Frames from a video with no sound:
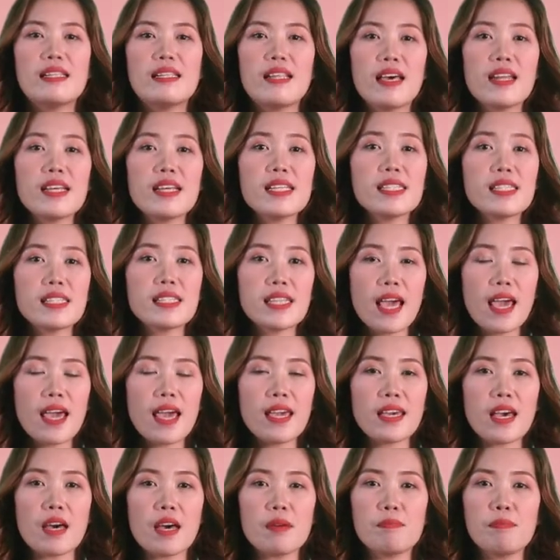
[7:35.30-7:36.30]
Let us
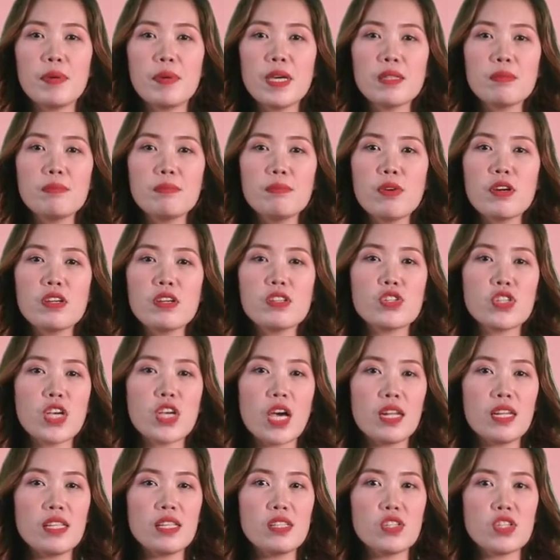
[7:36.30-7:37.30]
take a bit more
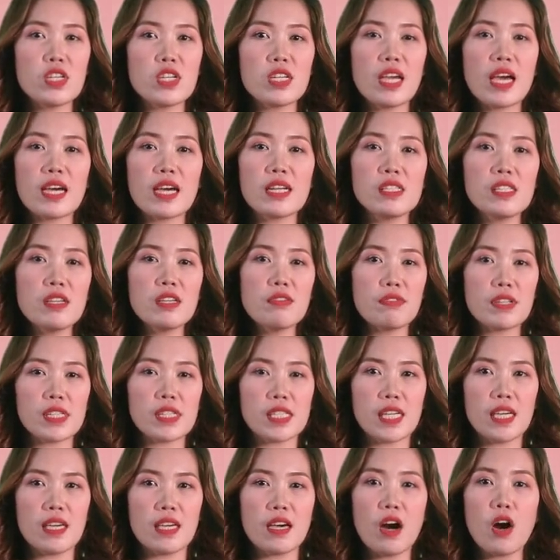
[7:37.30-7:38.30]
challenging
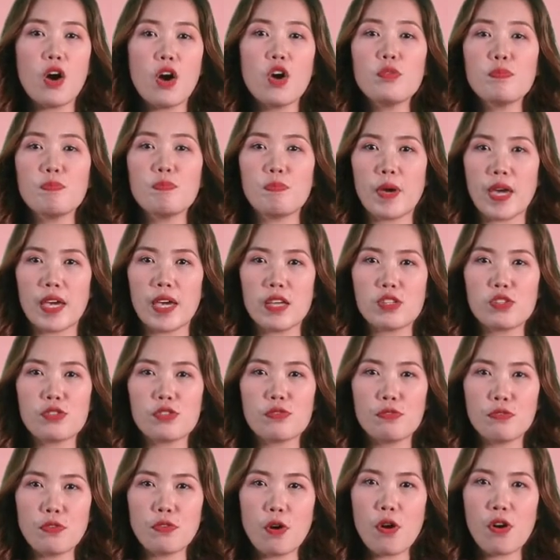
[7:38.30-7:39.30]
activity on
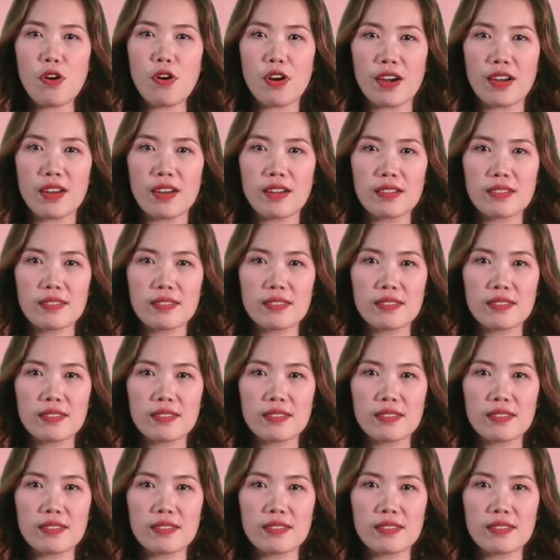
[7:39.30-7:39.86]
page 4.